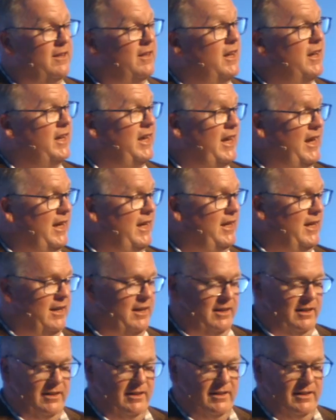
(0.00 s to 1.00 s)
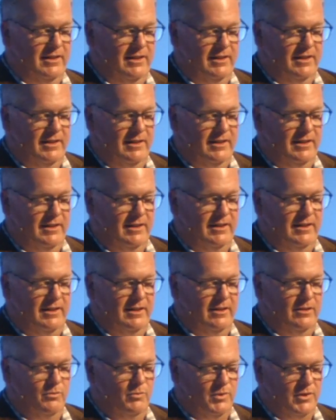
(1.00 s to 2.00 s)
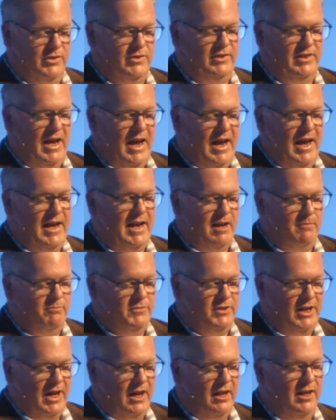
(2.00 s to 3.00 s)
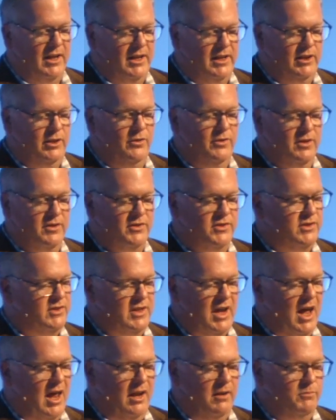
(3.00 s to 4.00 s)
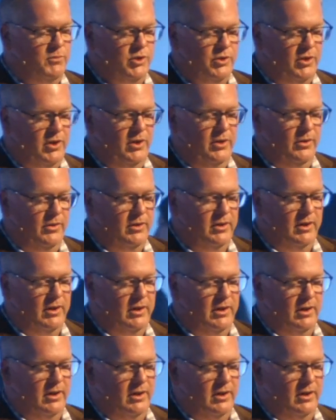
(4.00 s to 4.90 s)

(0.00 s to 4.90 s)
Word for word: The king will say, I'm telling you the solemn truth.